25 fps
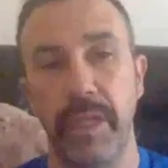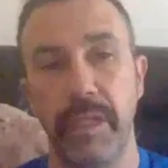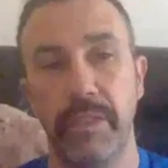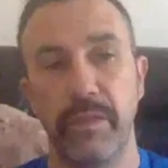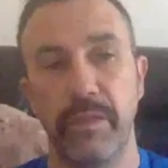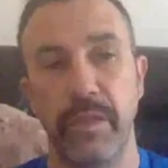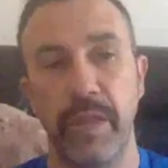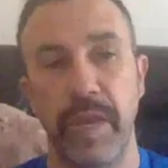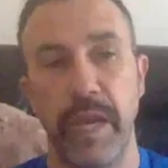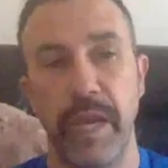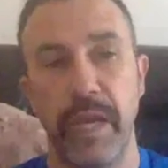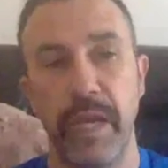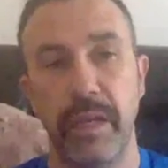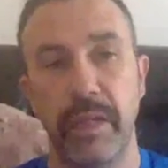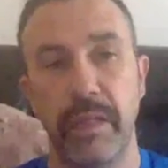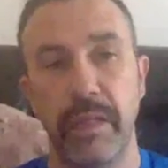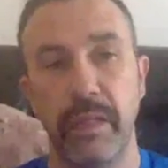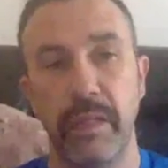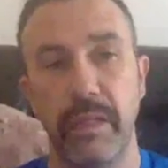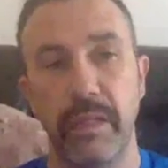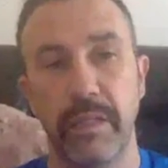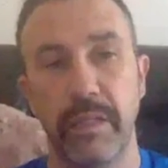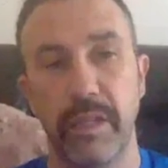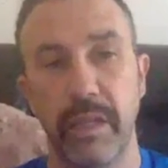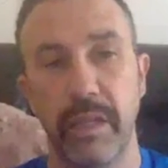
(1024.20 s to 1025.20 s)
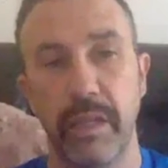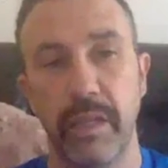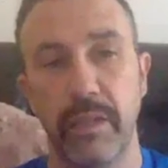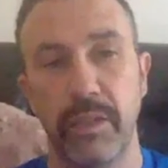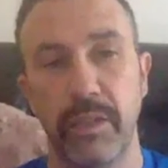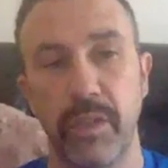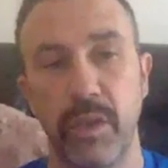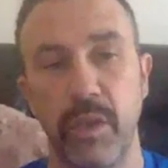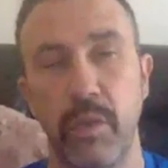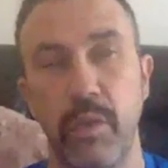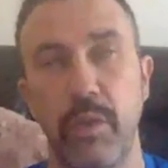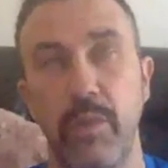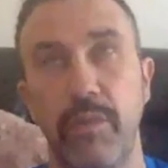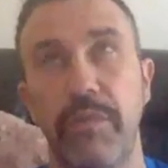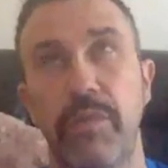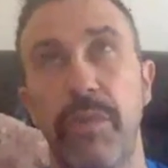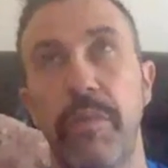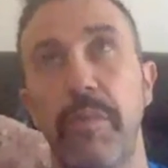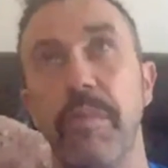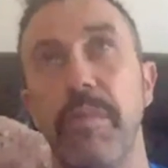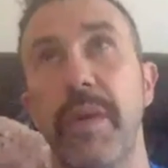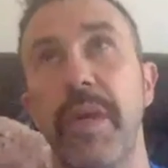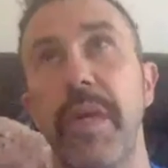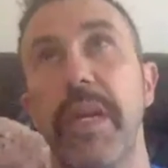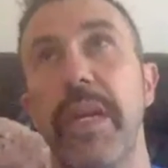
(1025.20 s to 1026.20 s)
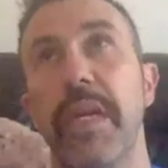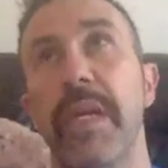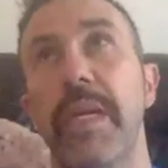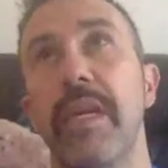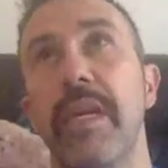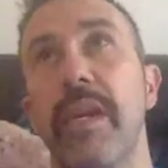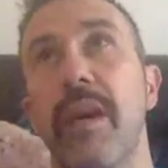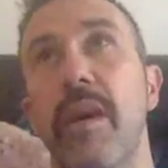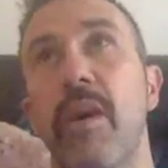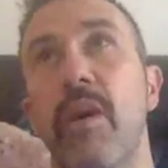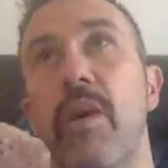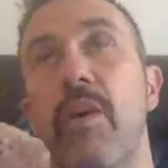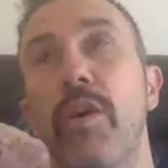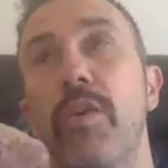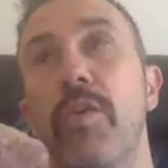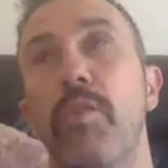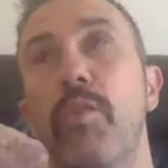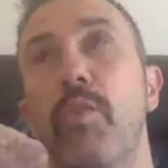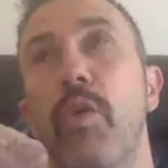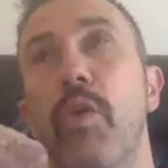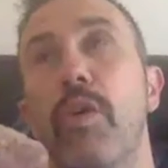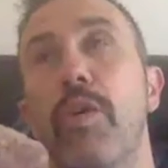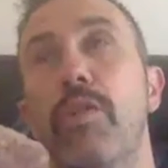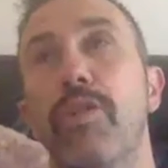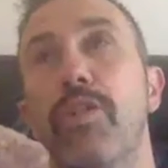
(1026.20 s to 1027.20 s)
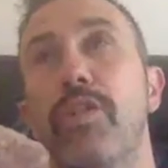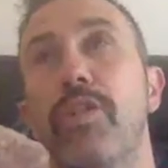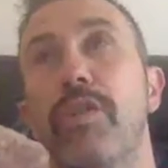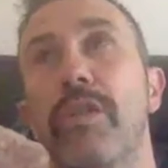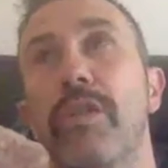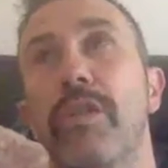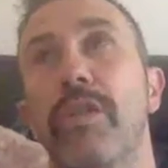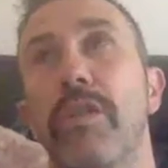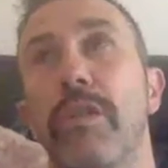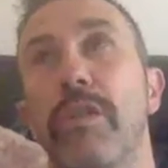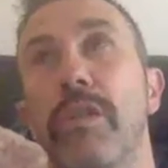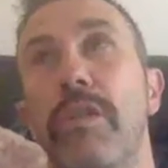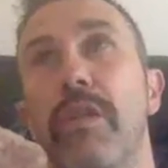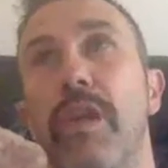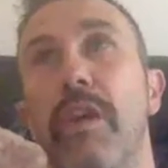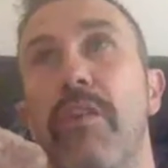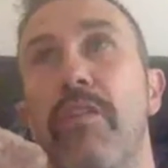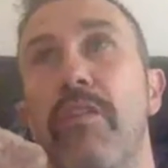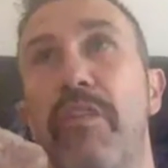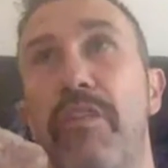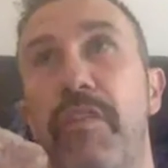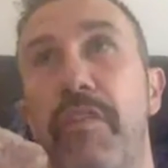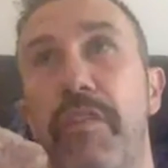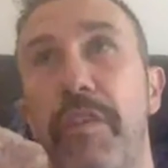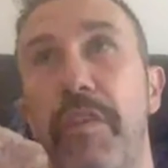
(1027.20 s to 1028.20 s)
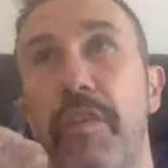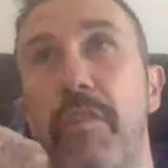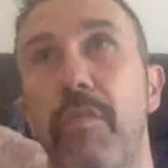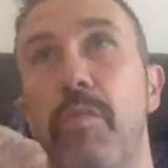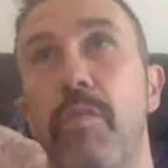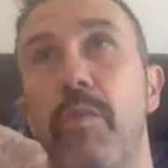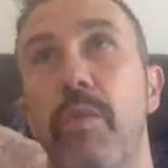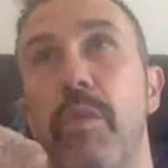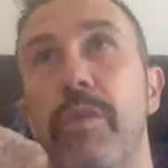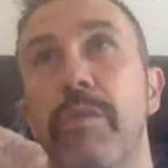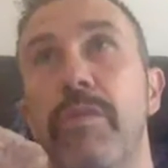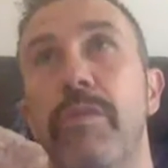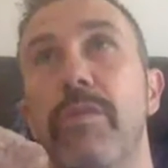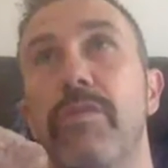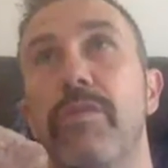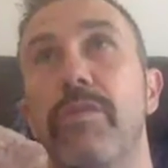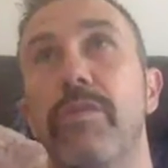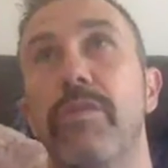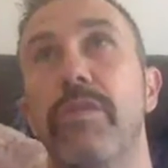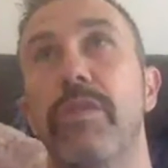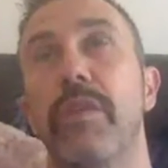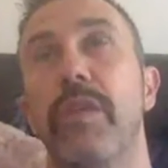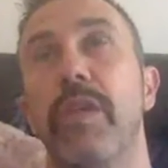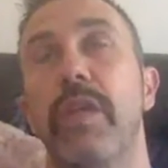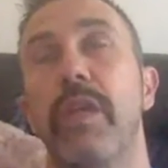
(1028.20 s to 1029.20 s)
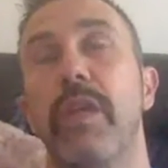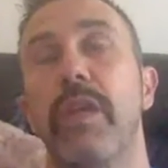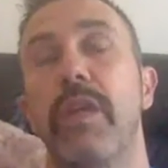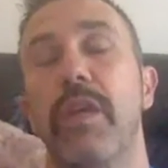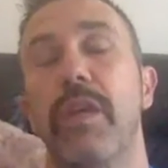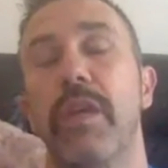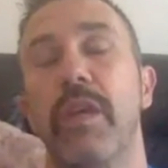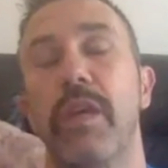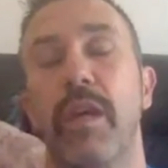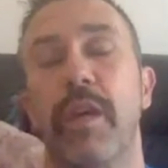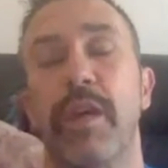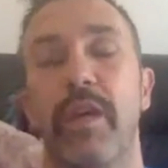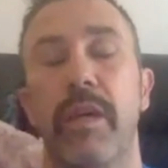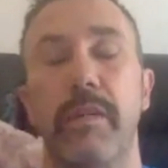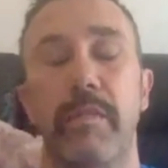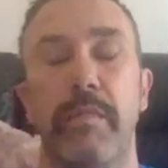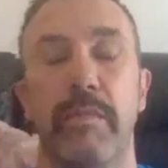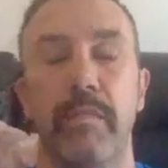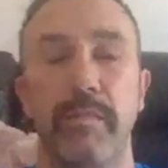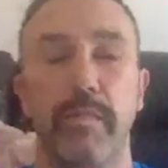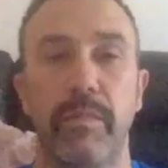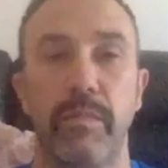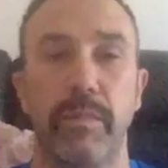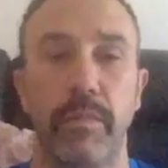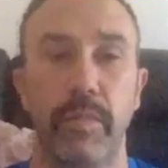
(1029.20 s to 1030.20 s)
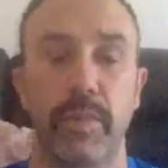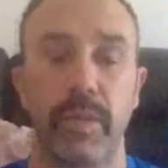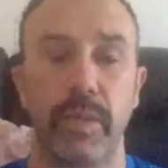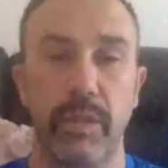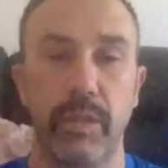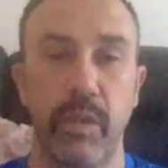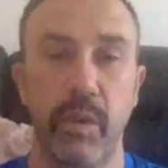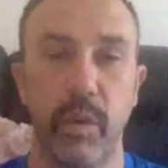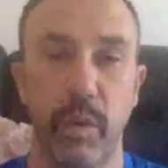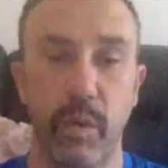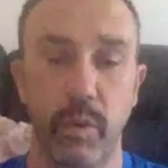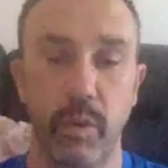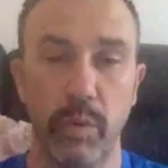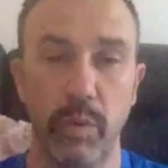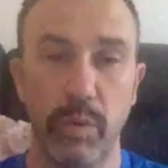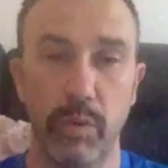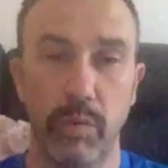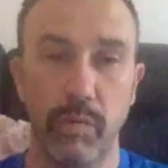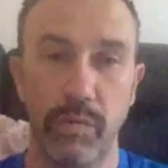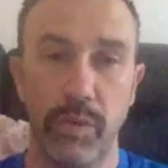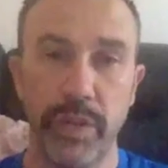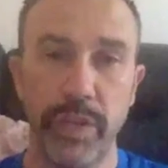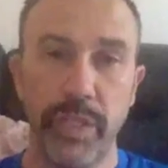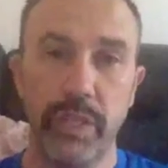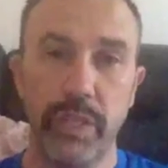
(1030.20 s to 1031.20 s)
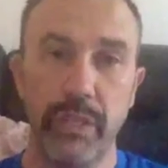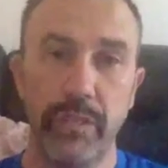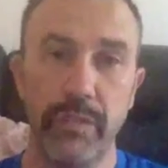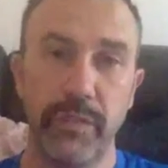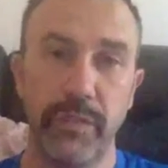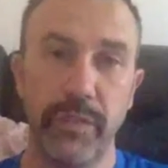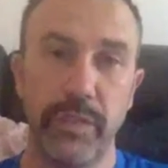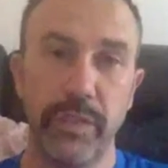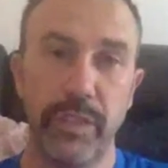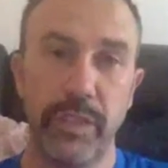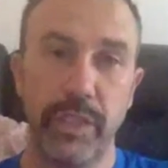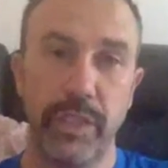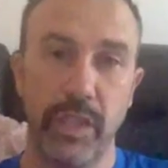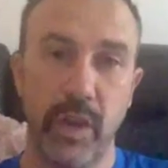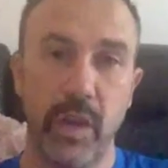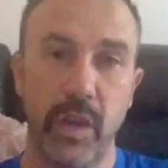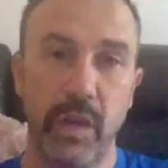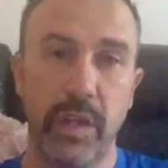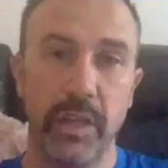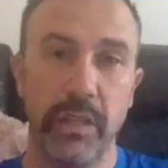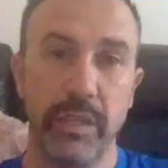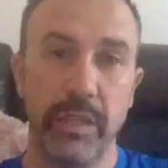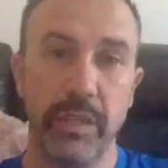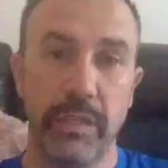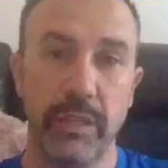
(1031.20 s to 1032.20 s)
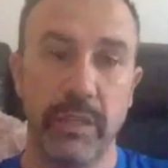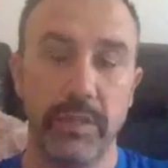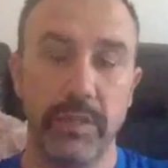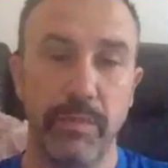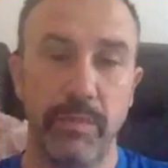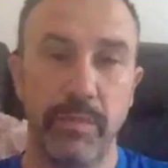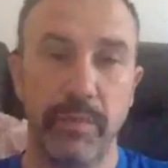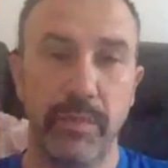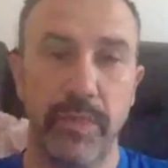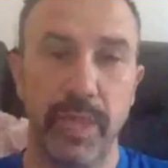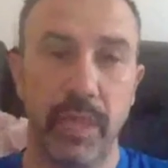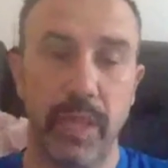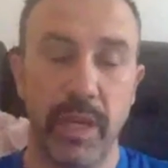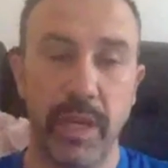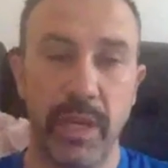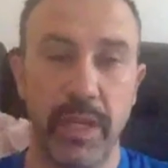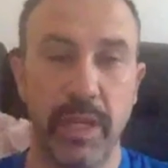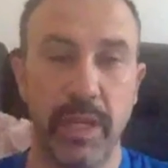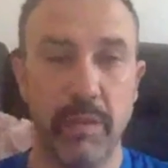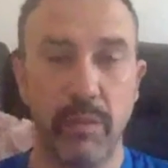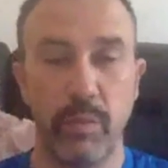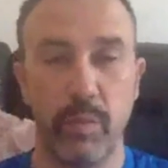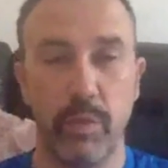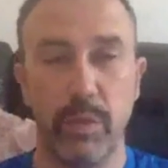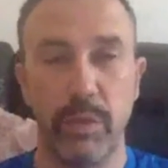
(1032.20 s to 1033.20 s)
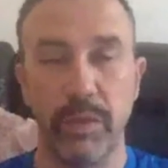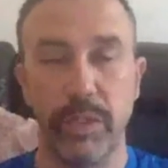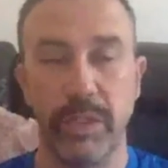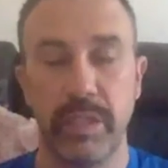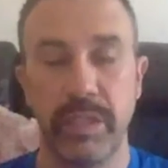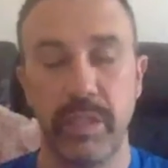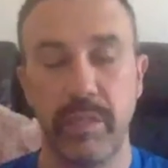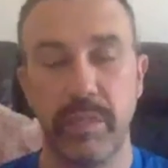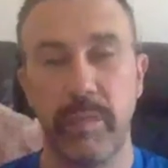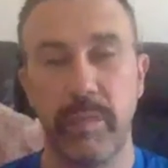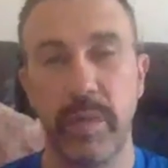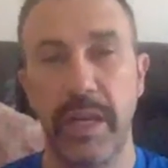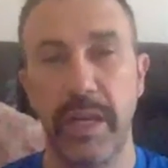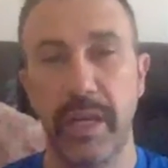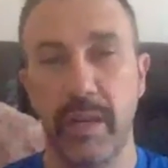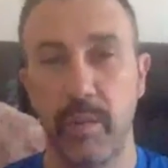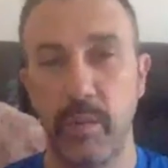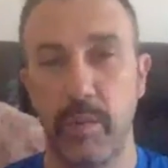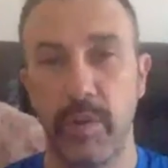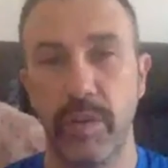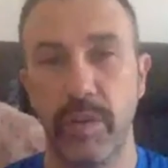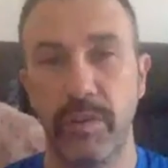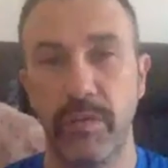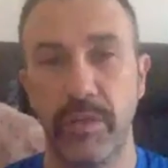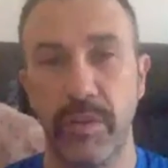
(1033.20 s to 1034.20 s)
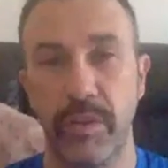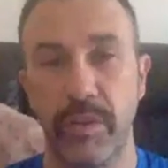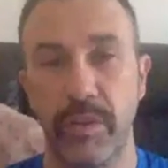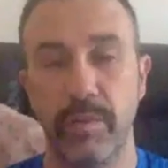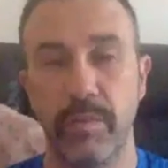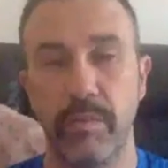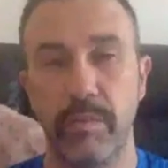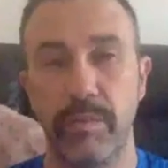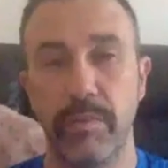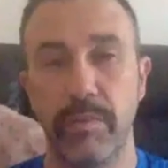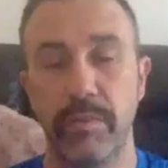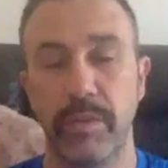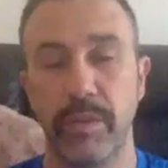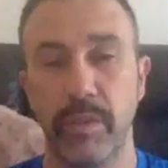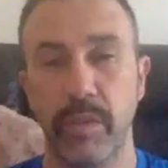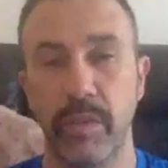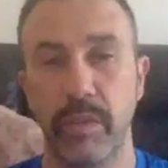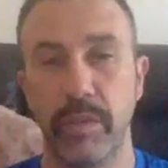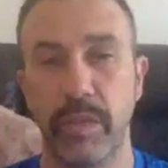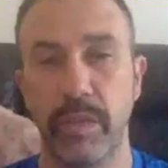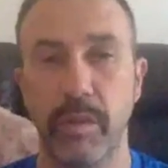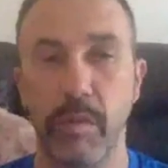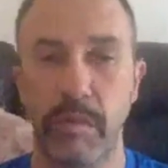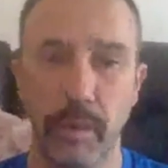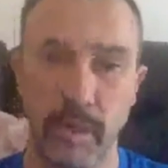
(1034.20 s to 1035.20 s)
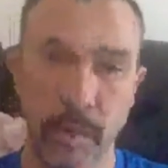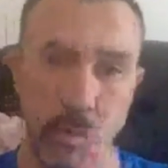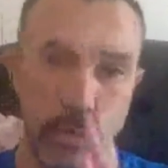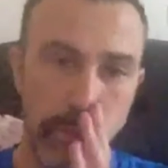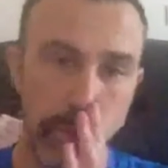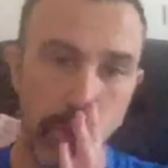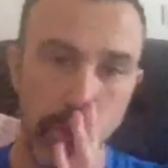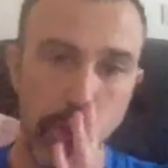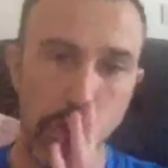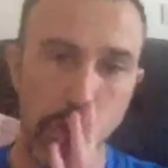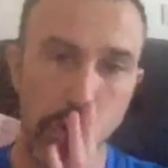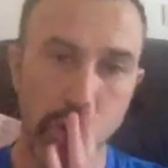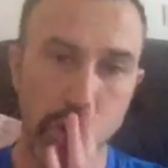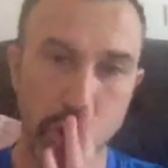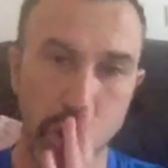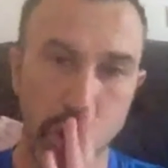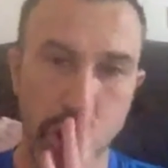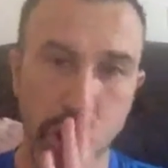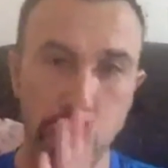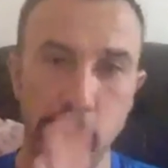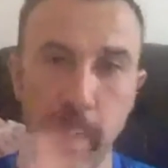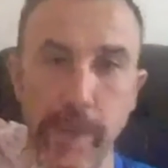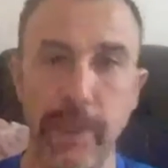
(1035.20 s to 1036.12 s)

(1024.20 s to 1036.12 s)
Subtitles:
for that. So for me, I watched a film once called Reach for the Skies, and it's a black and white film, so it sounded like boring,